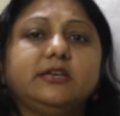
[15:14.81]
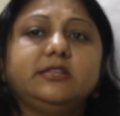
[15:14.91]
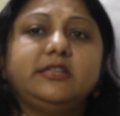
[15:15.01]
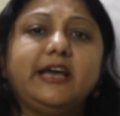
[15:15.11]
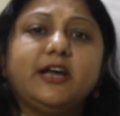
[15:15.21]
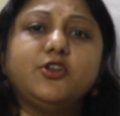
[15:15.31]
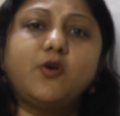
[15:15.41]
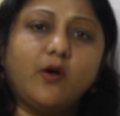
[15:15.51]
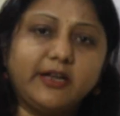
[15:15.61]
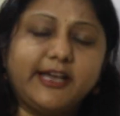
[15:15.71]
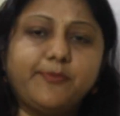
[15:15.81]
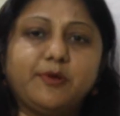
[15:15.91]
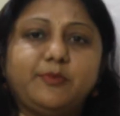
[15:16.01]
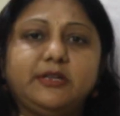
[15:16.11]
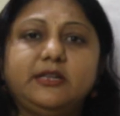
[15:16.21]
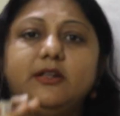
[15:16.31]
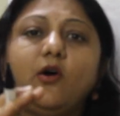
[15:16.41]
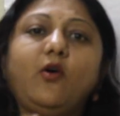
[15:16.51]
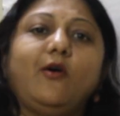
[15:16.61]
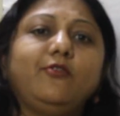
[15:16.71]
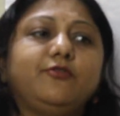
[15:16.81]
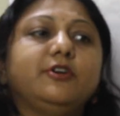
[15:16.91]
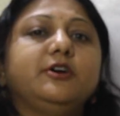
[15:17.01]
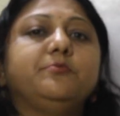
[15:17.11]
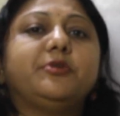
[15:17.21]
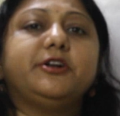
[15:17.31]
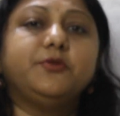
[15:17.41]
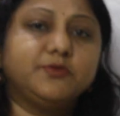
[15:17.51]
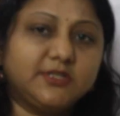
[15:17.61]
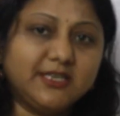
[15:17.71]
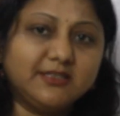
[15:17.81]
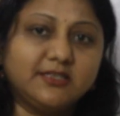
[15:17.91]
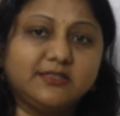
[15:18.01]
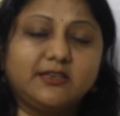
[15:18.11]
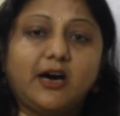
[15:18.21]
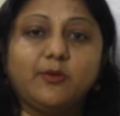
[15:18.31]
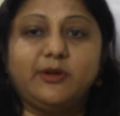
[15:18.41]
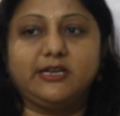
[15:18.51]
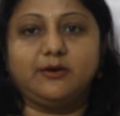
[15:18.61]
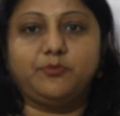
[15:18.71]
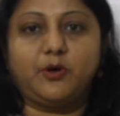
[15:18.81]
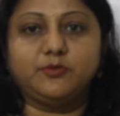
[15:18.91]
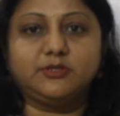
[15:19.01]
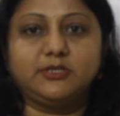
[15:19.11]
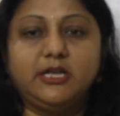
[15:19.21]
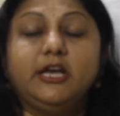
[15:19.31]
they are not capable of producing this carbon compounds.